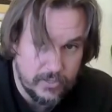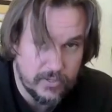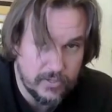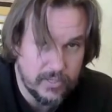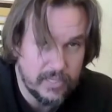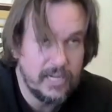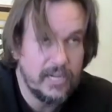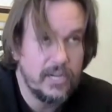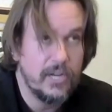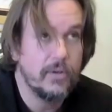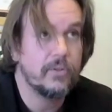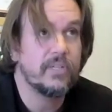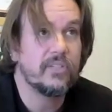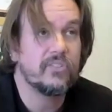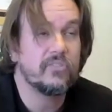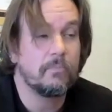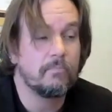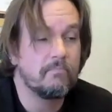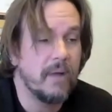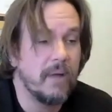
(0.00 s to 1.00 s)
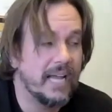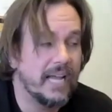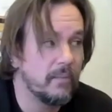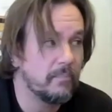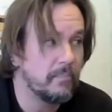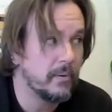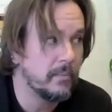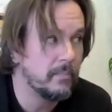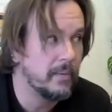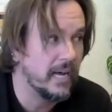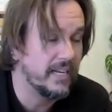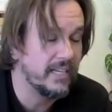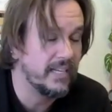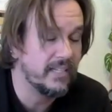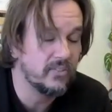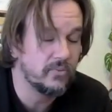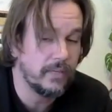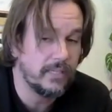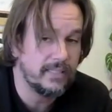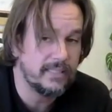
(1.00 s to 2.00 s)
And you're going to notice my upper body
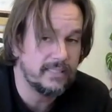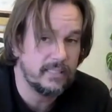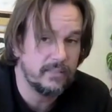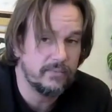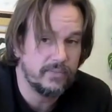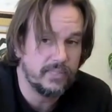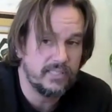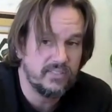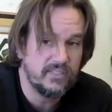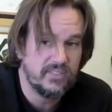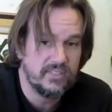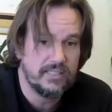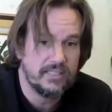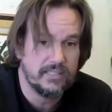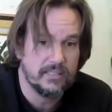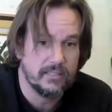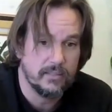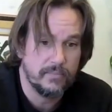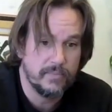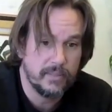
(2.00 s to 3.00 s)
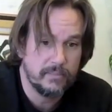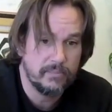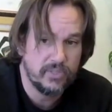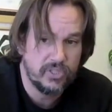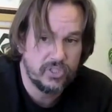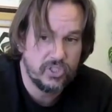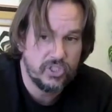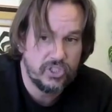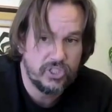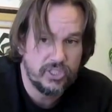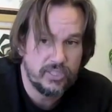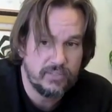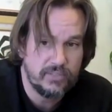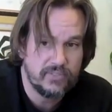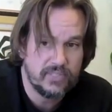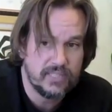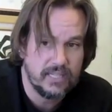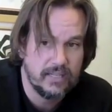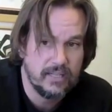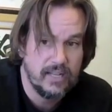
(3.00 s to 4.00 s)
is relatively still. I'm just
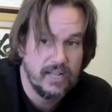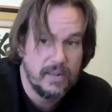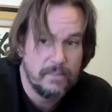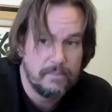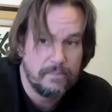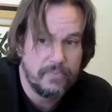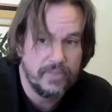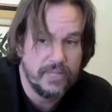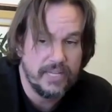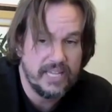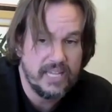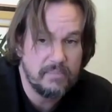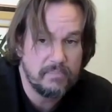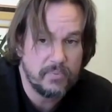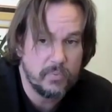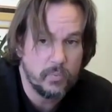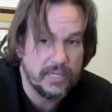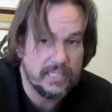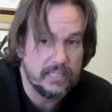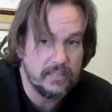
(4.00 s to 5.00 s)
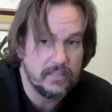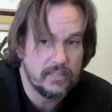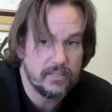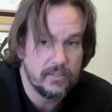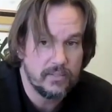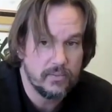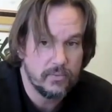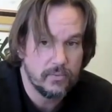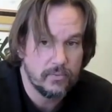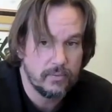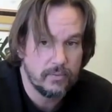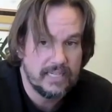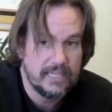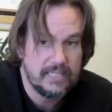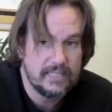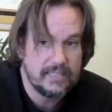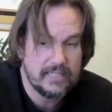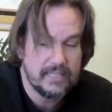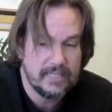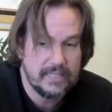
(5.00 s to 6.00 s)
shifting the hip weight
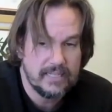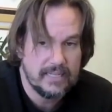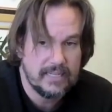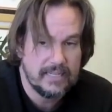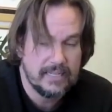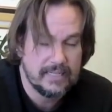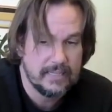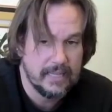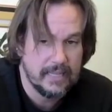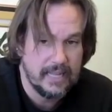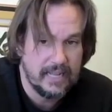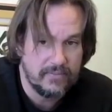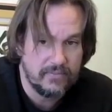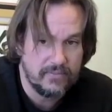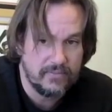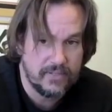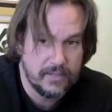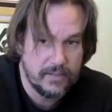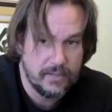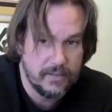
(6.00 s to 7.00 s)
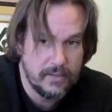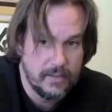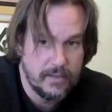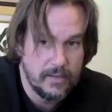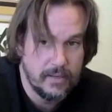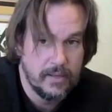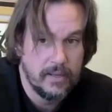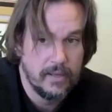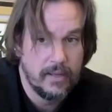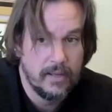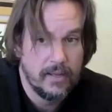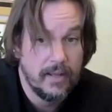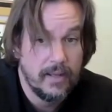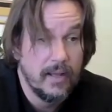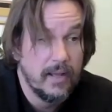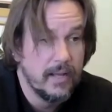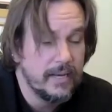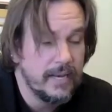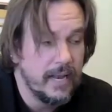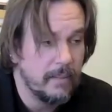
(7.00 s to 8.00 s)
right and left.
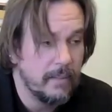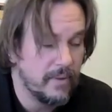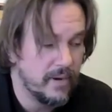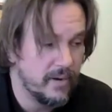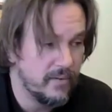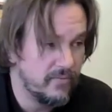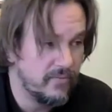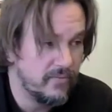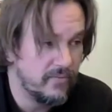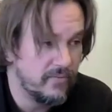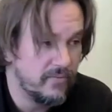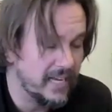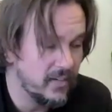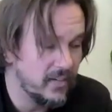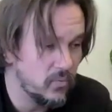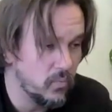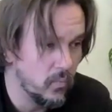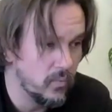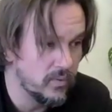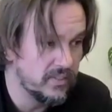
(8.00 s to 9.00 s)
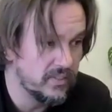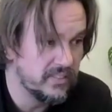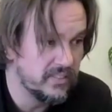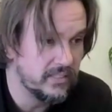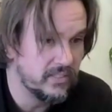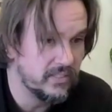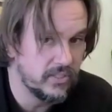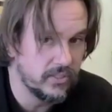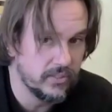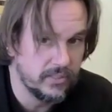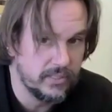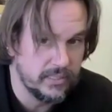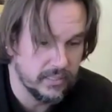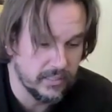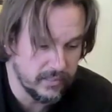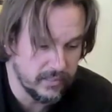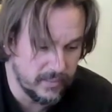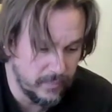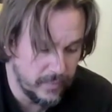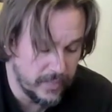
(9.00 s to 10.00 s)
Now I'm going to find center
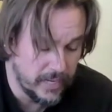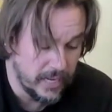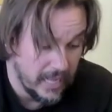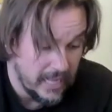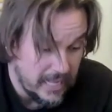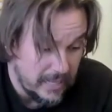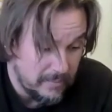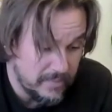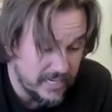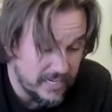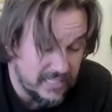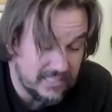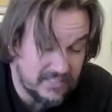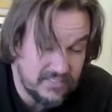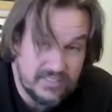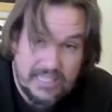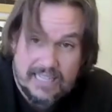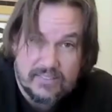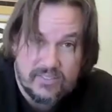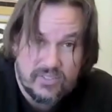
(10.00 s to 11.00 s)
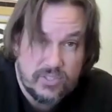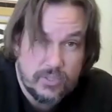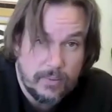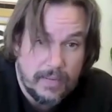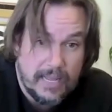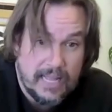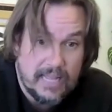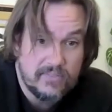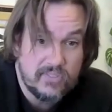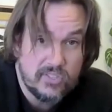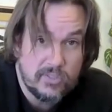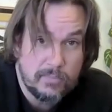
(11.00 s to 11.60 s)
here. I'm going to assess, do I have